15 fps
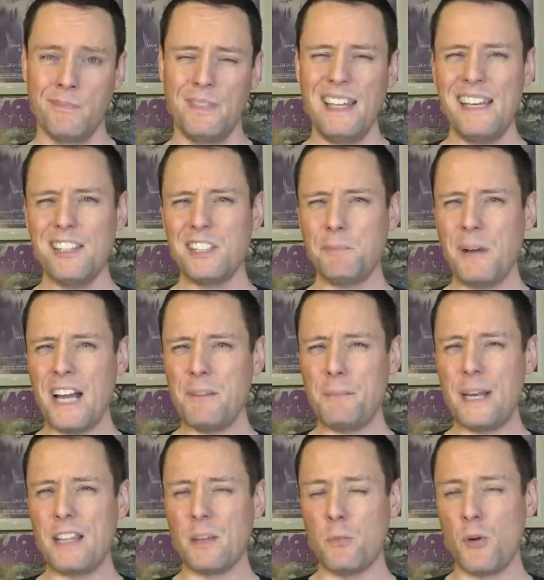This might
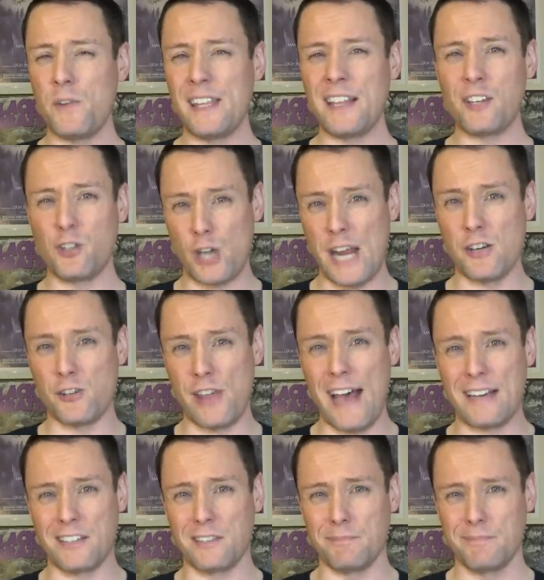be the movie that changed
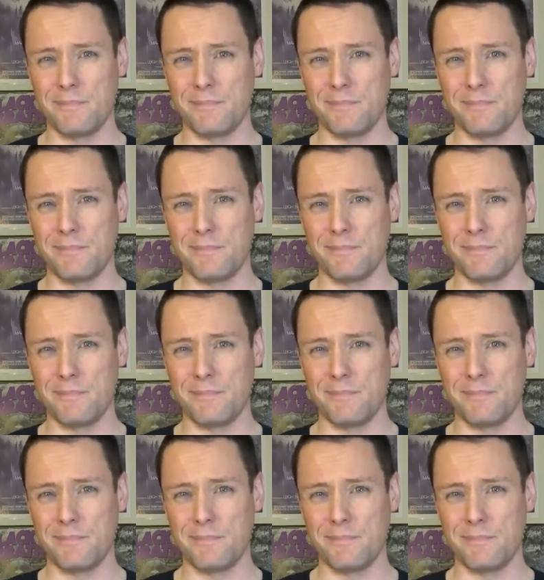that.